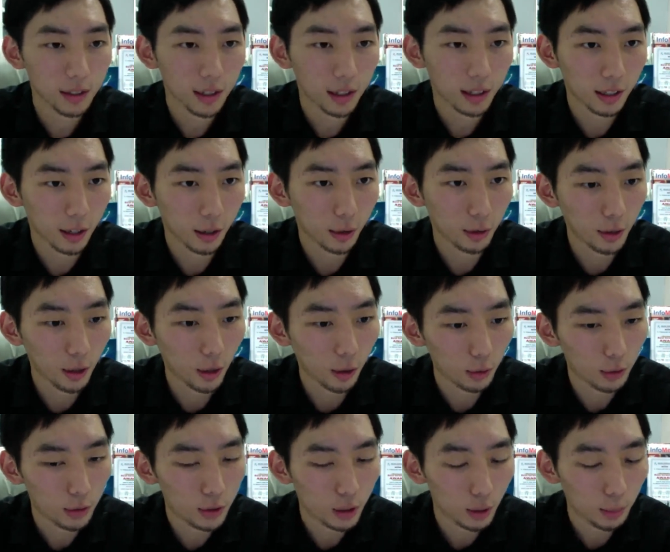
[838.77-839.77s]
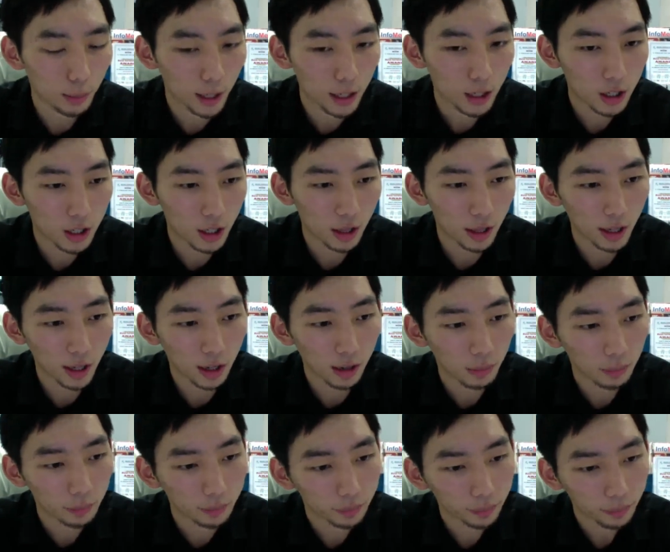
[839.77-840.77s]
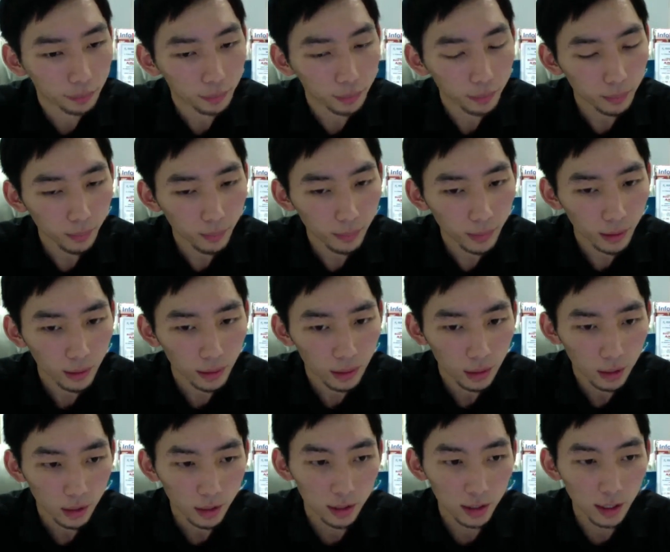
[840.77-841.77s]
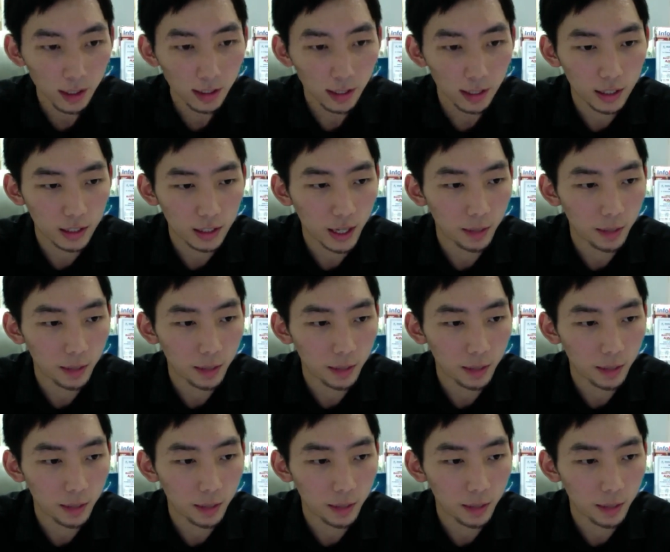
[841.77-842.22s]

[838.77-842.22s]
it can only hold so much, and then your skin gets